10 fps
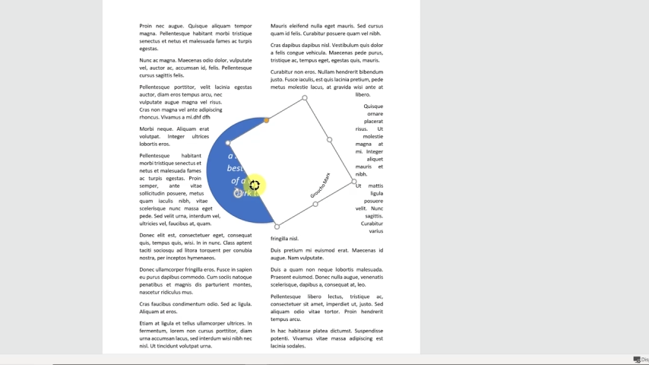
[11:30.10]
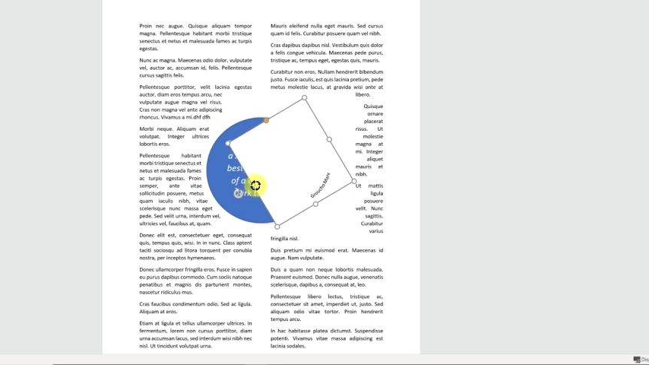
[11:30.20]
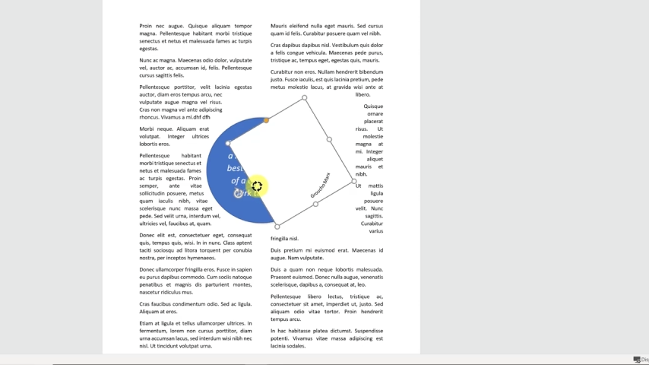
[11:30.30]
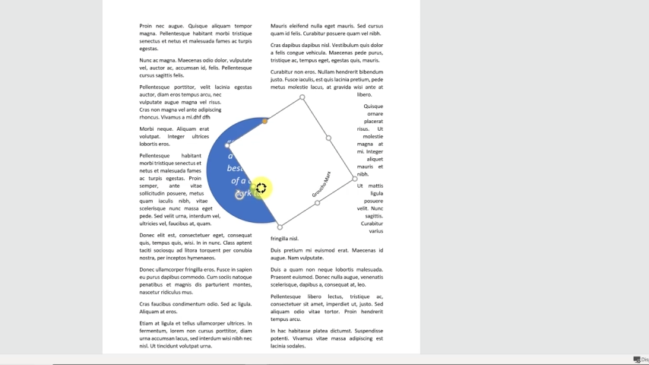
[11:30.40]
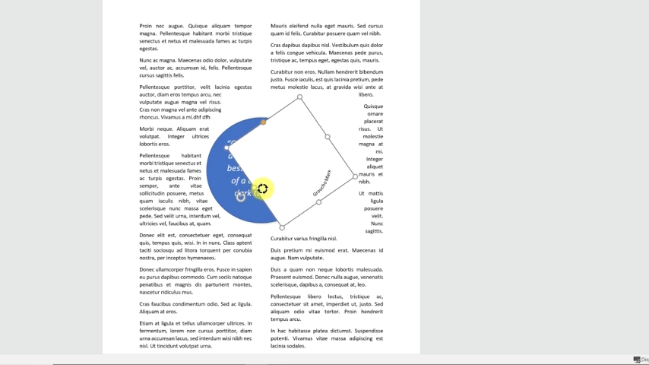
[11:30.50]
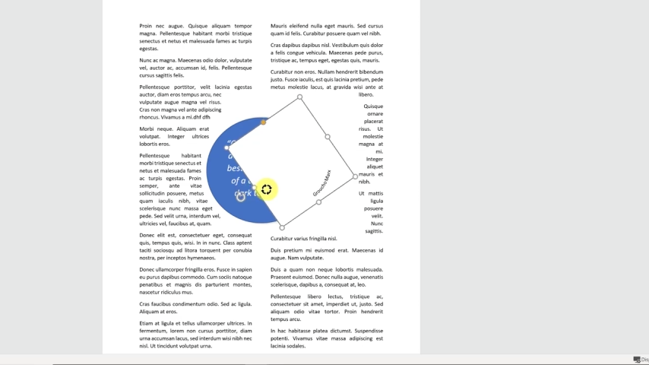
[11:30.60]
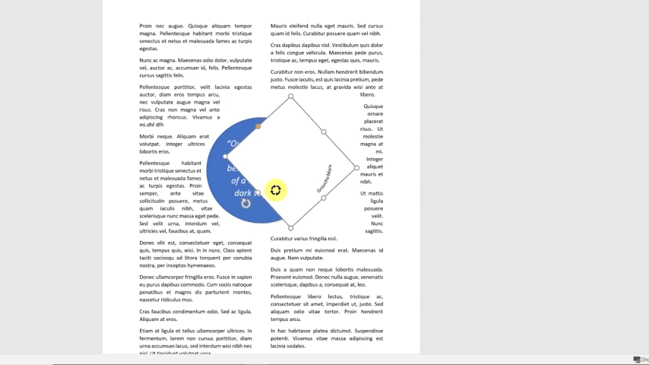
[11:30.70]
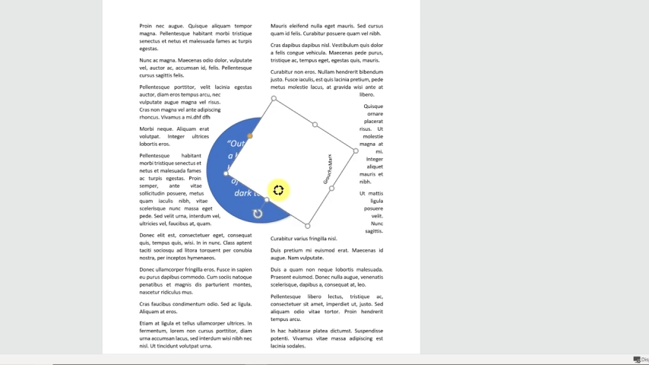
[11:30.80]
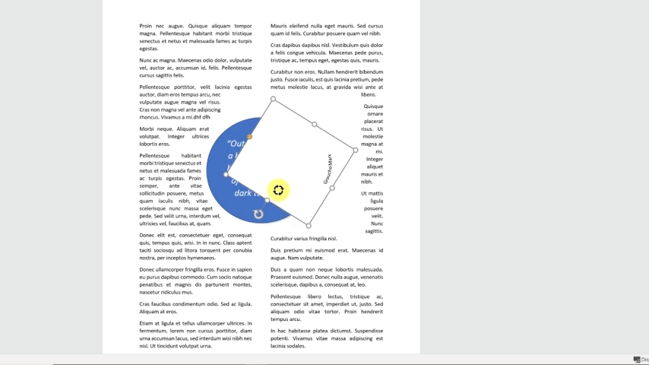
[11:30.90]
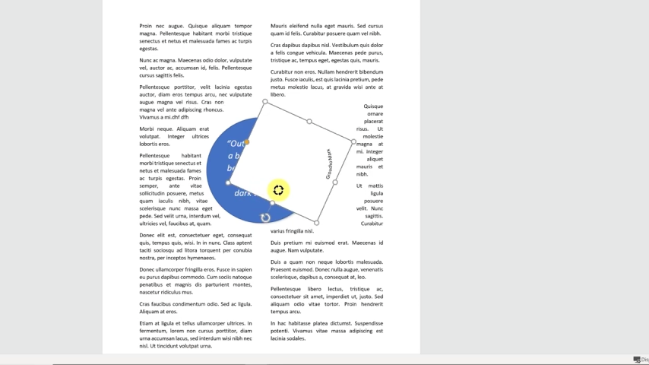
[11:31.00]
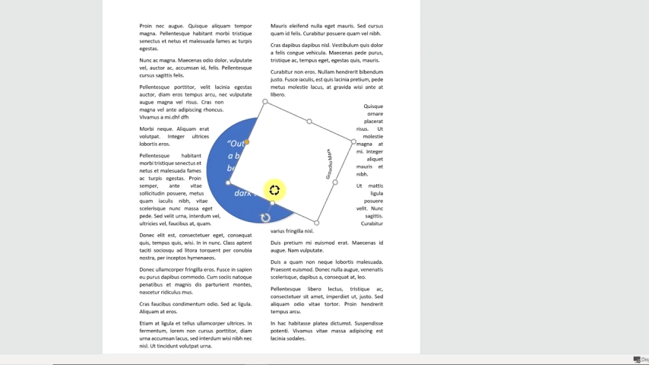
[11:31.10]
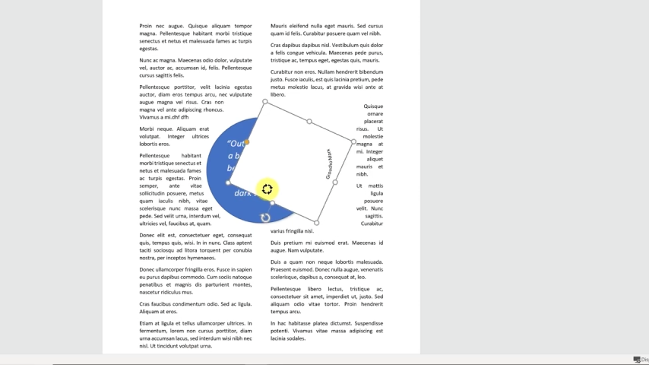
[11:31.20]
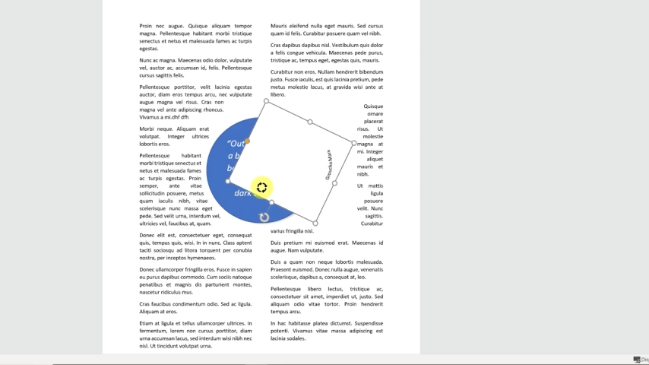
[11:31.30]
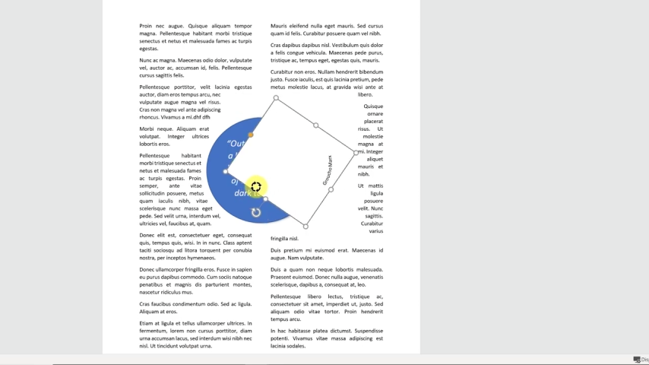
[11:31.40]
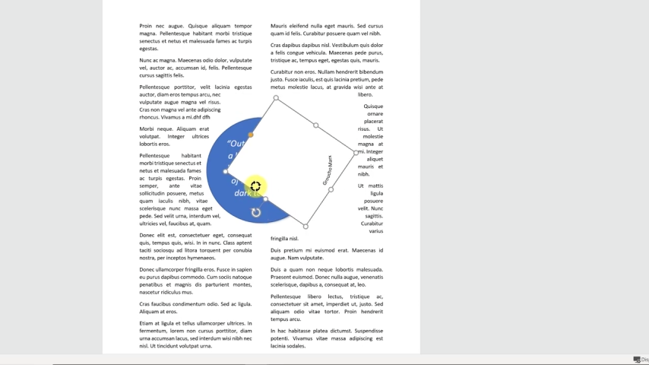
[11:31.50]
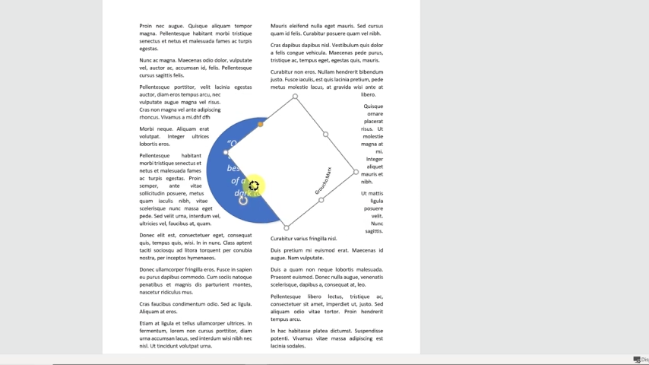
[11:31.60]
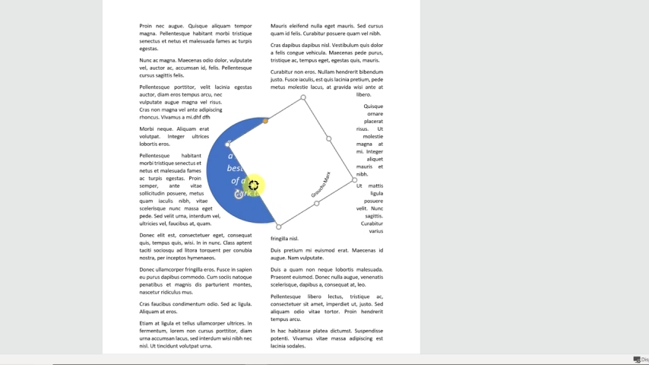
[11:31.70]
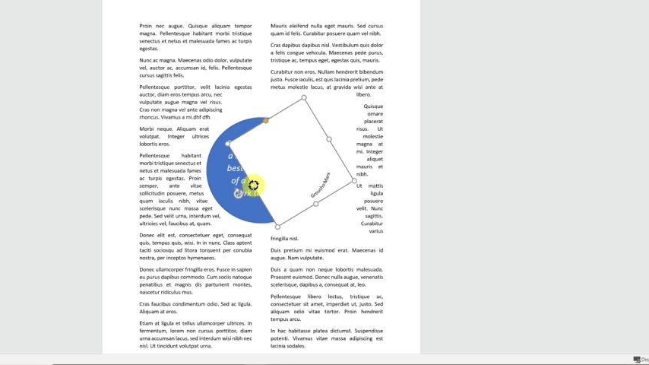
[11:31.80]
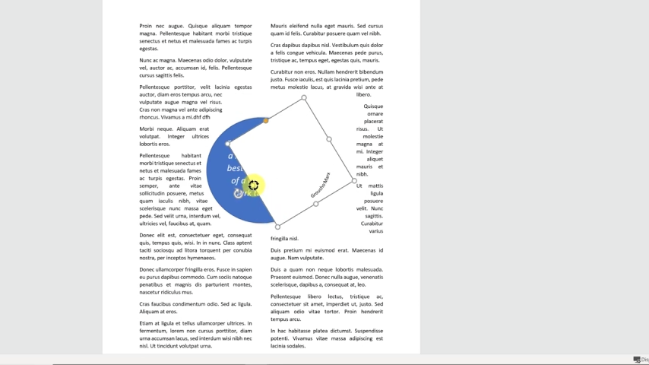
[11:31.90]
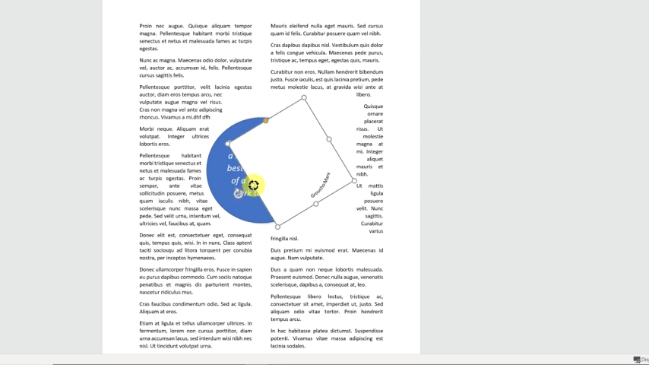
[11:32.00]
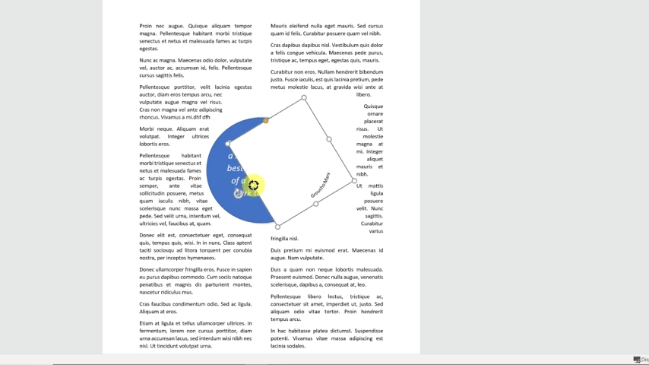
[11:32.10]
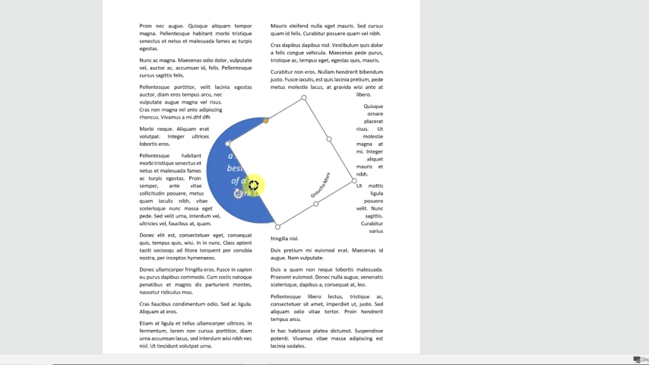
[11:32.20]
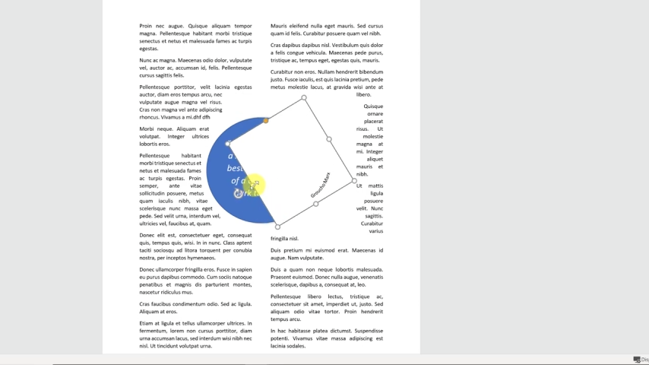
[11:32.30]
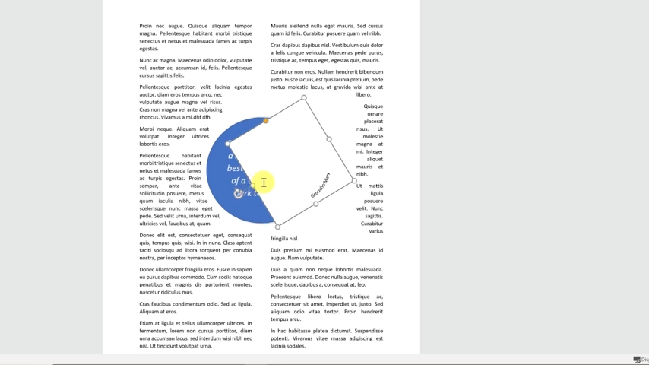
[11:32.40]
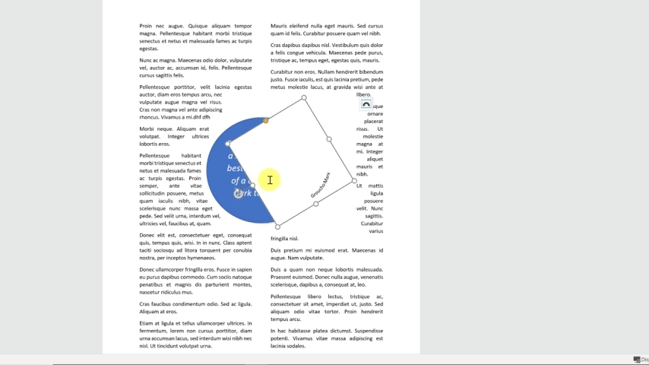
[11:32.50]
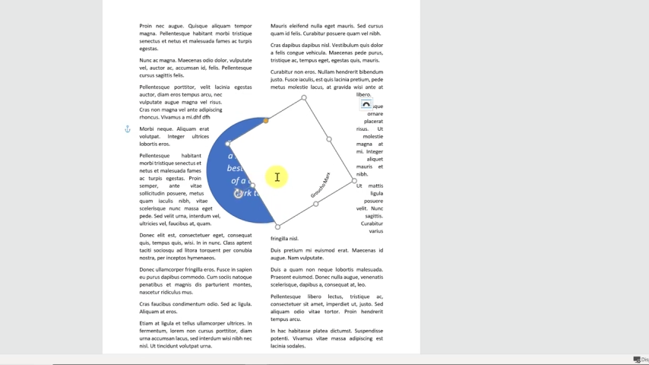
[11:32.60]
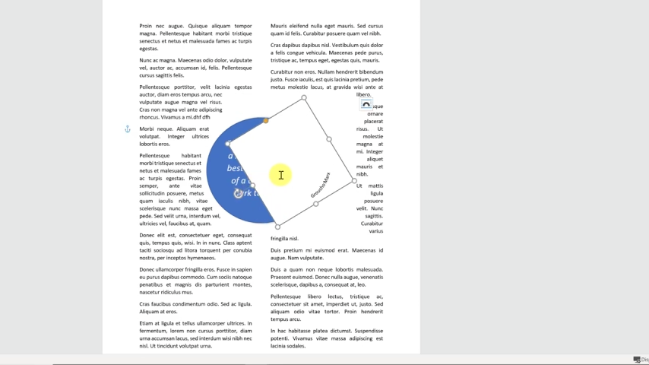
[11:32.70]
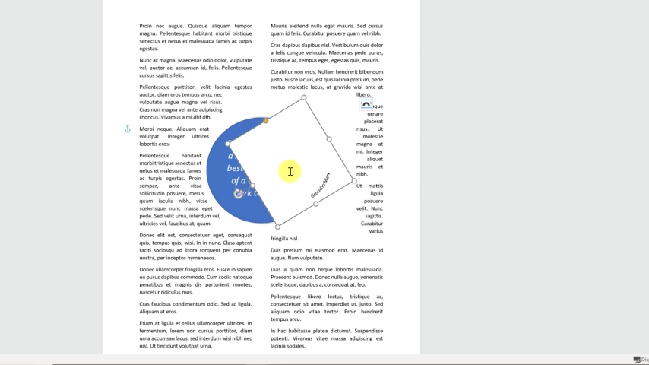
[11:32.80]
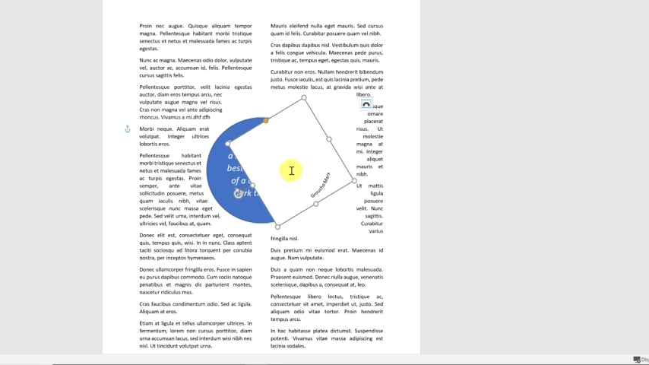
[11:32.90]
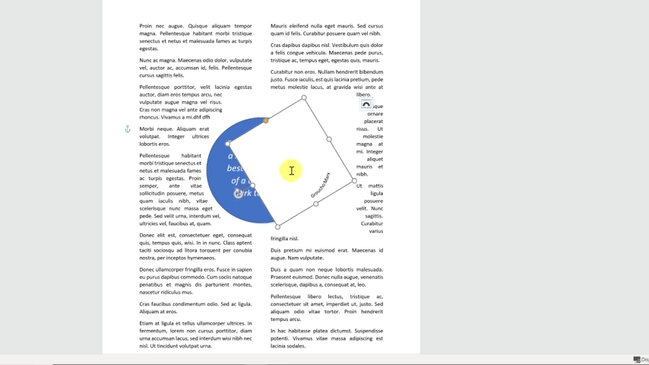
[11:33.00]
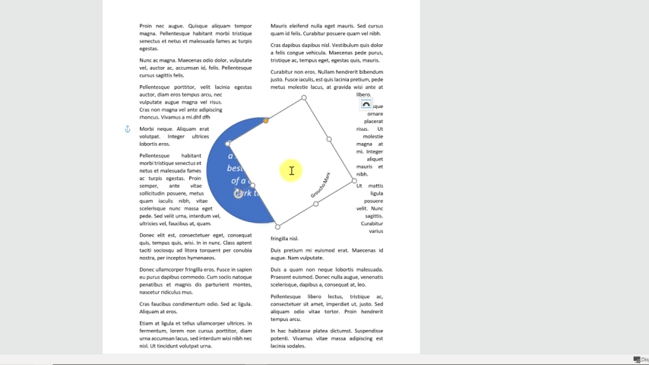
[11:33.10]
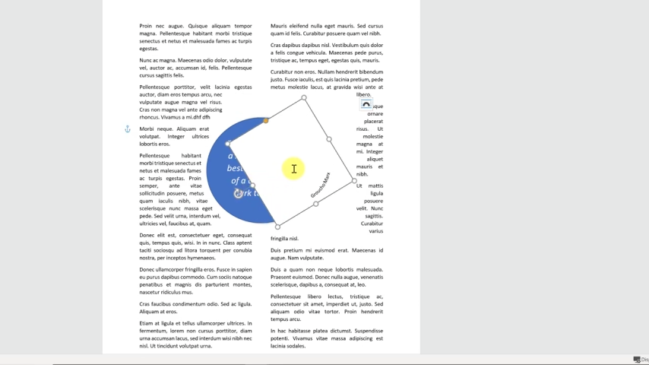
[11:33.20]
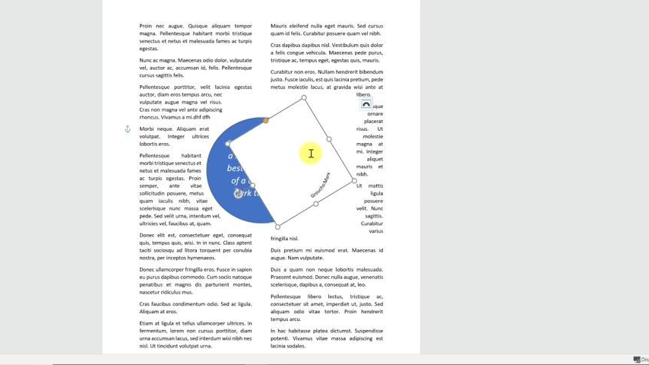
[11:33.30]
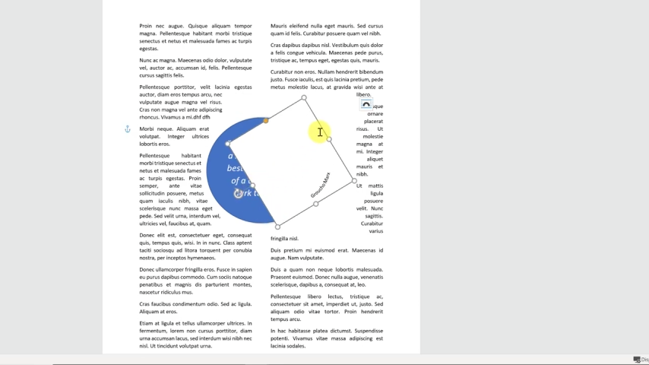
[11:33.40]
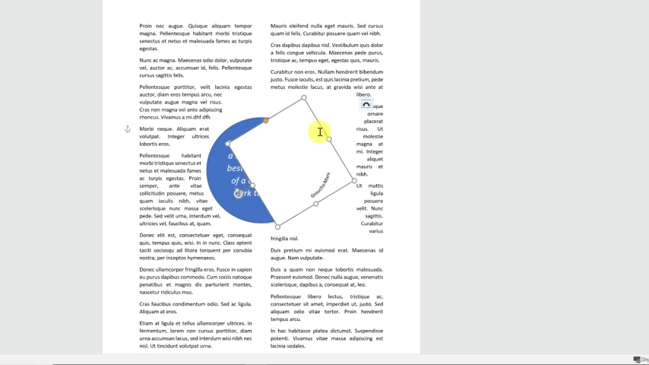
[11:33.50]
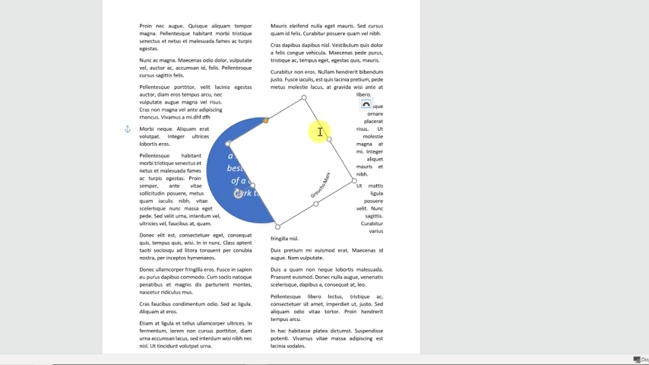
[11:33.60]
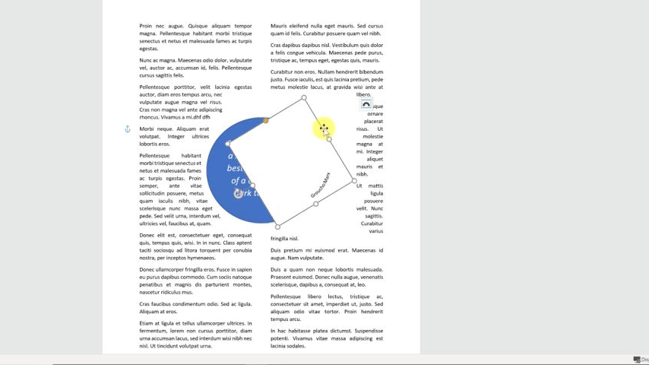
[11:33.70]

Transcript: No face is visible, so there are no lips to read.